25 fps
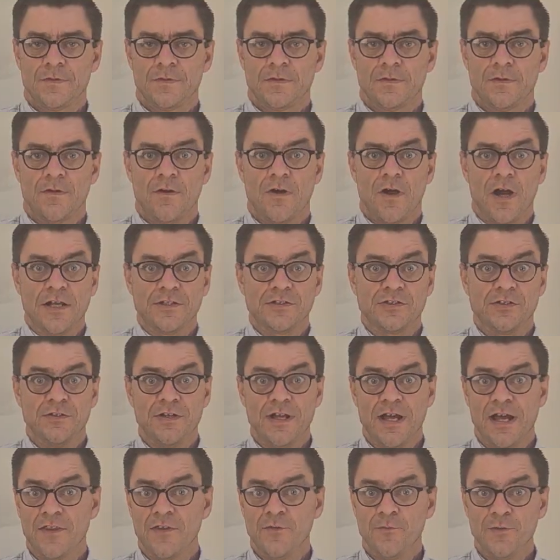All right, so
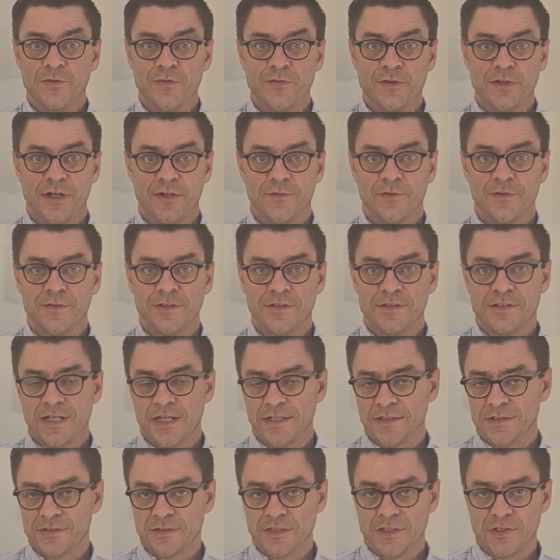now that we've covered the 10
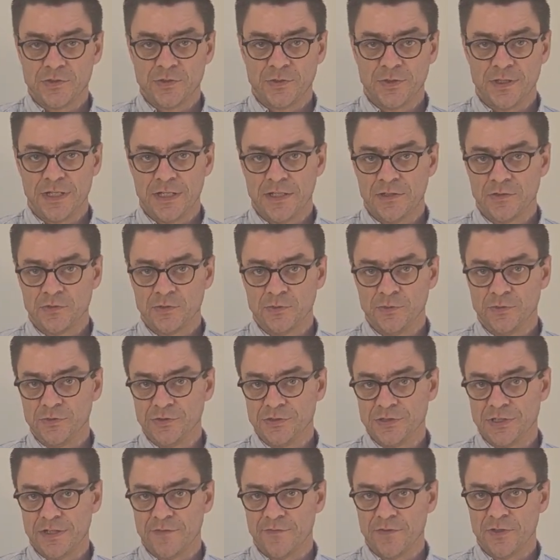essential hand tools
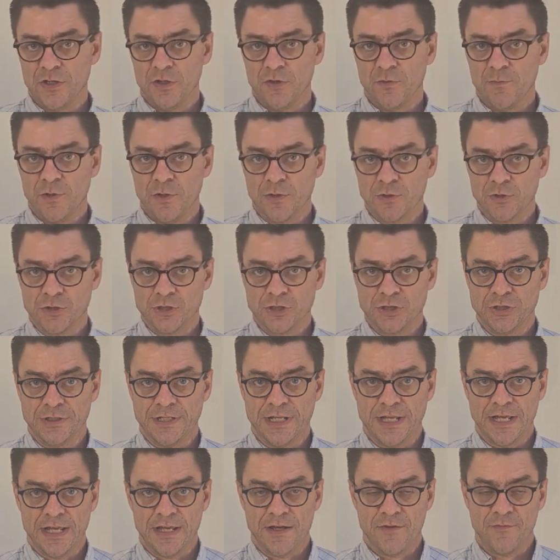that every homeowner should
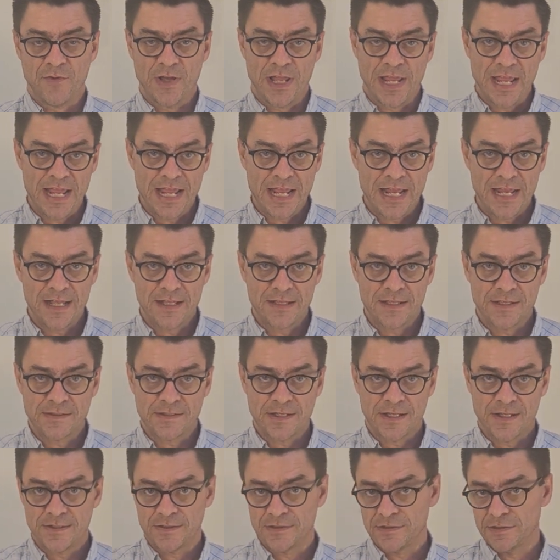have, and the
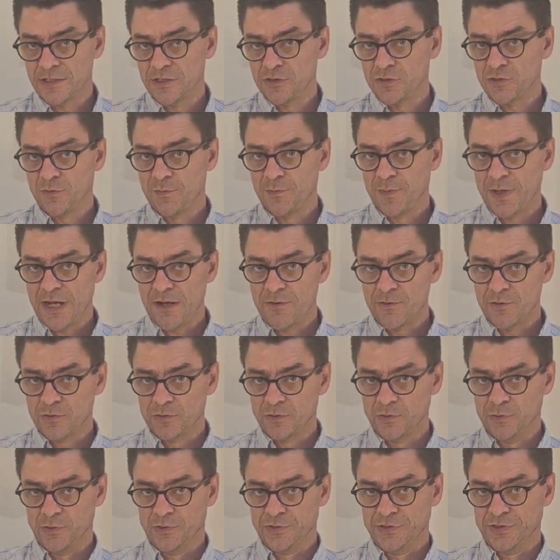10 essential power
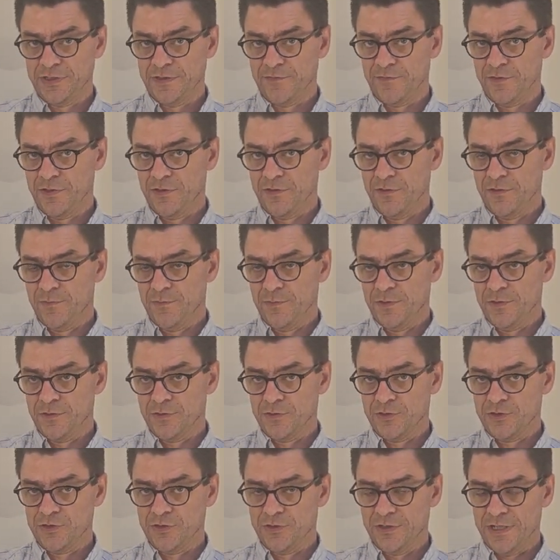tools that every homeowner
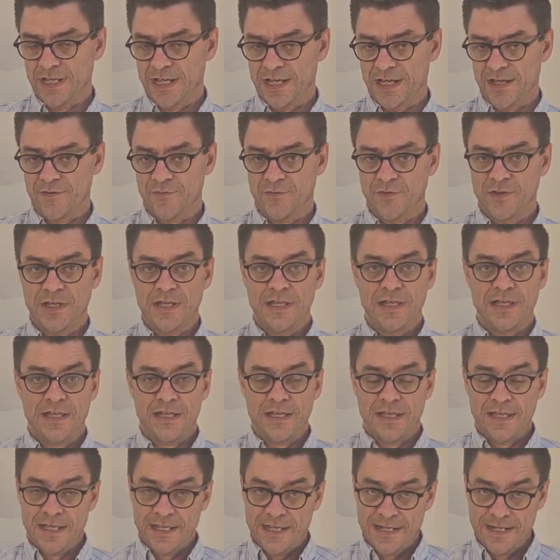should have,
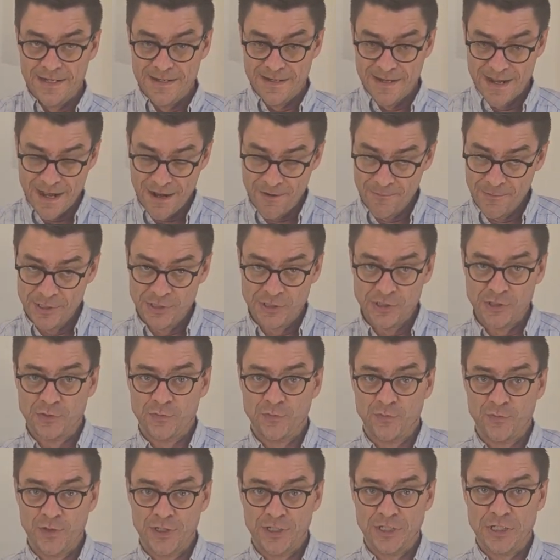and now we just
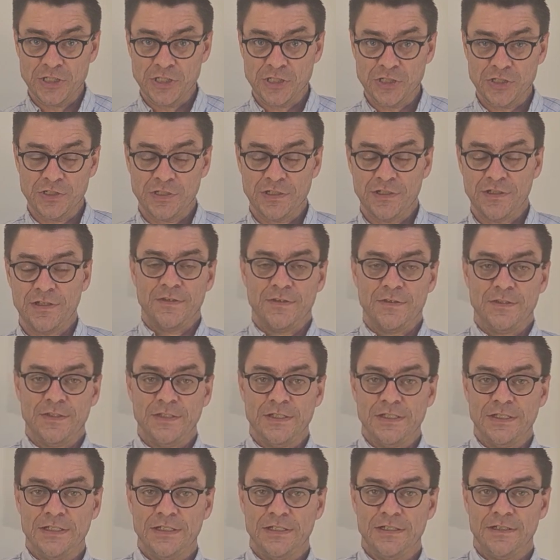finished
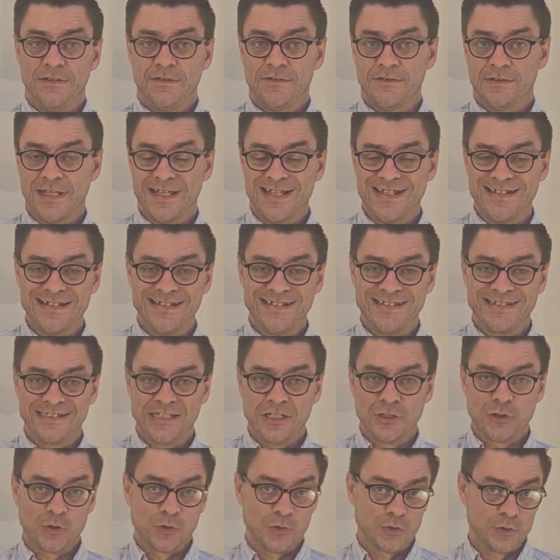the 10
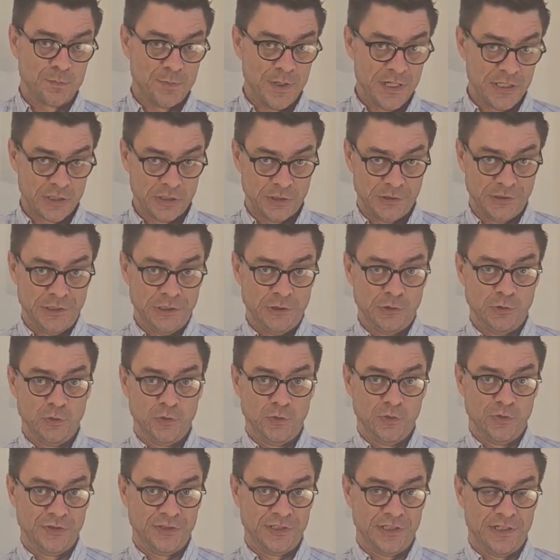essential specialty
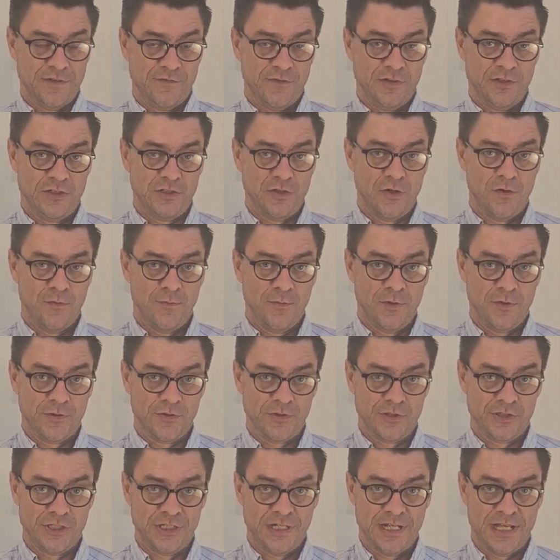tools that every homeowner
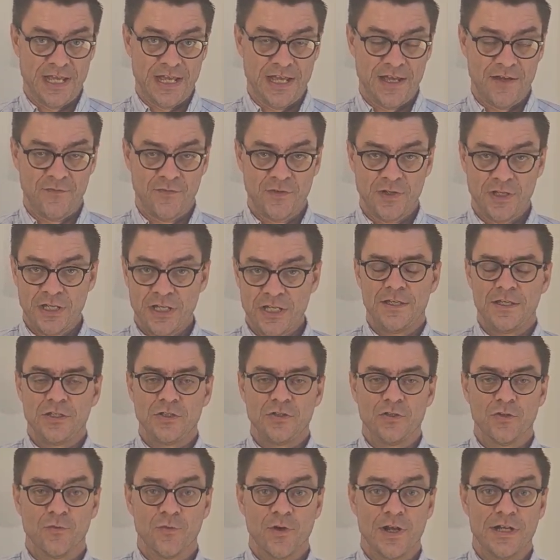should have,
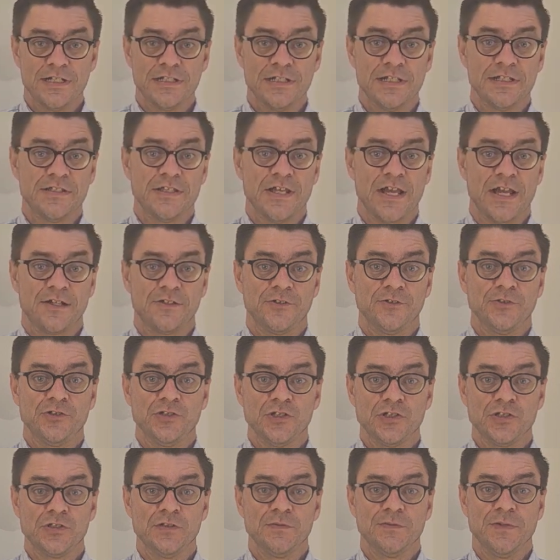you're ready to tackle
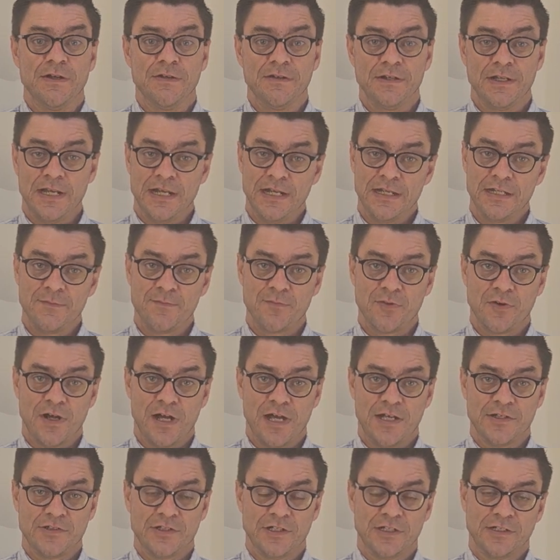just about any
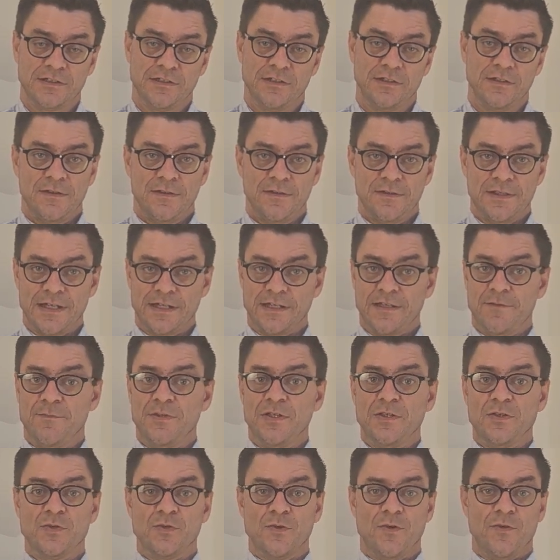project that can be
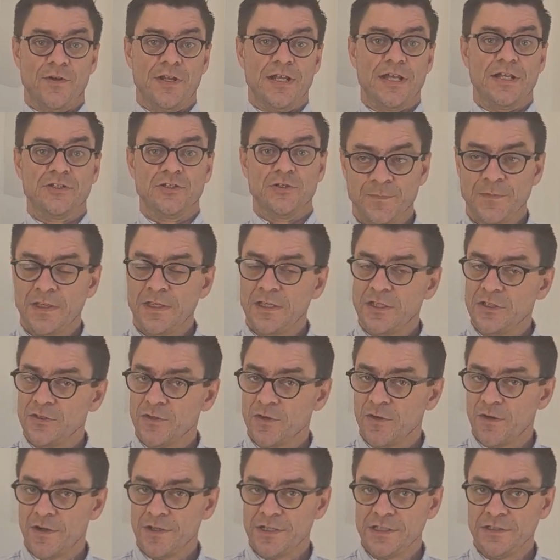thrown at you. Your
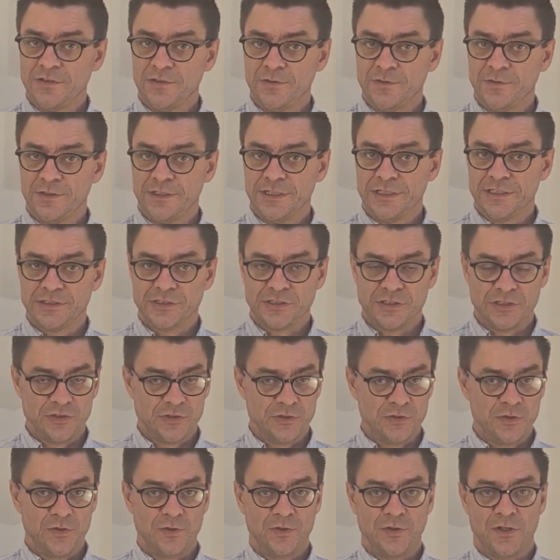honey-do list is
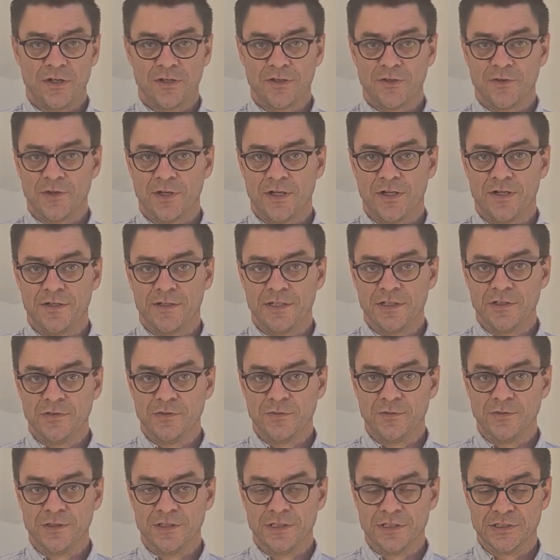no longer a honey-do
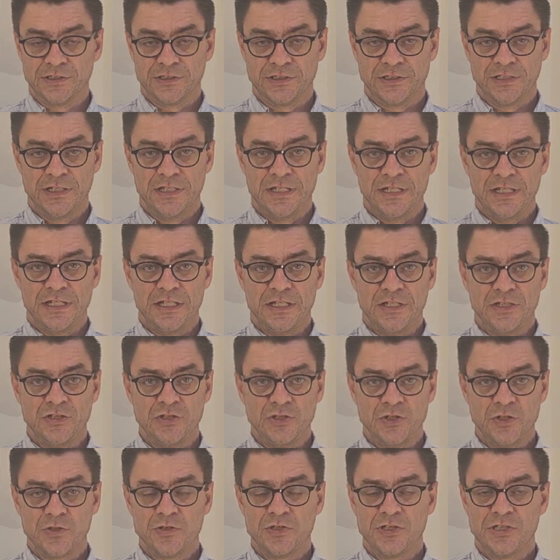list. It's
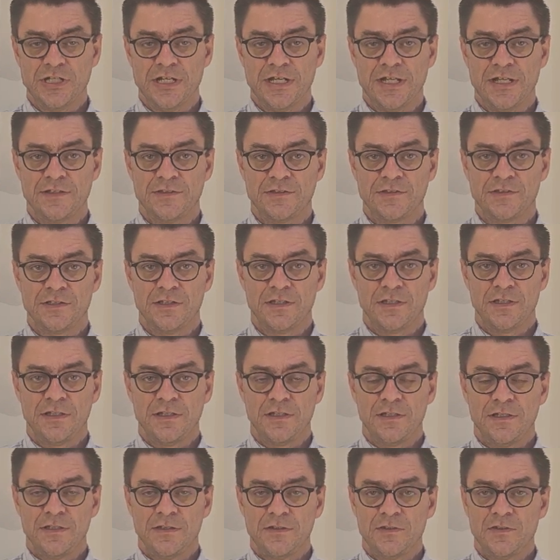your chance
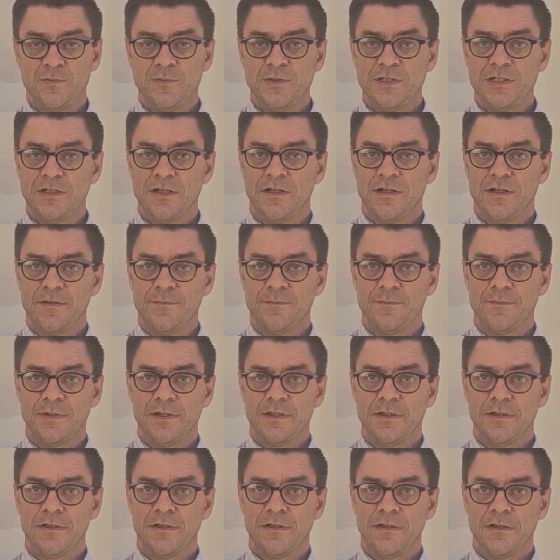to become
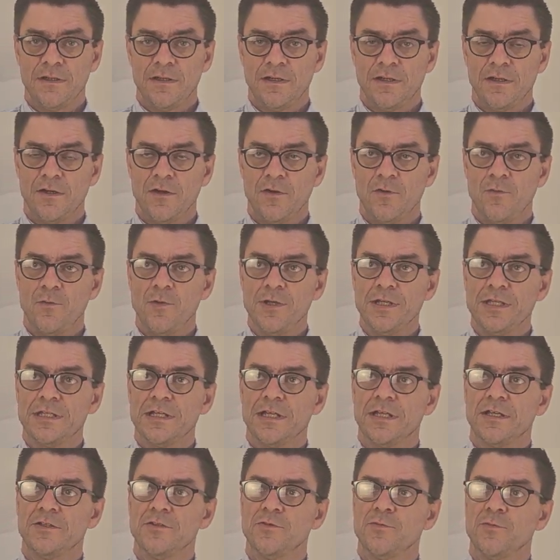a
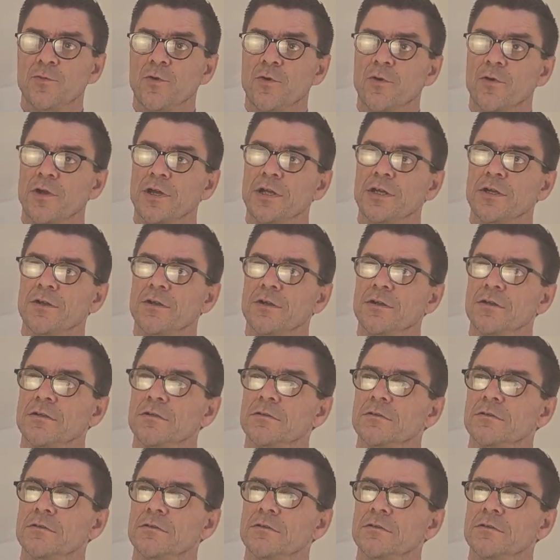weekend warrior.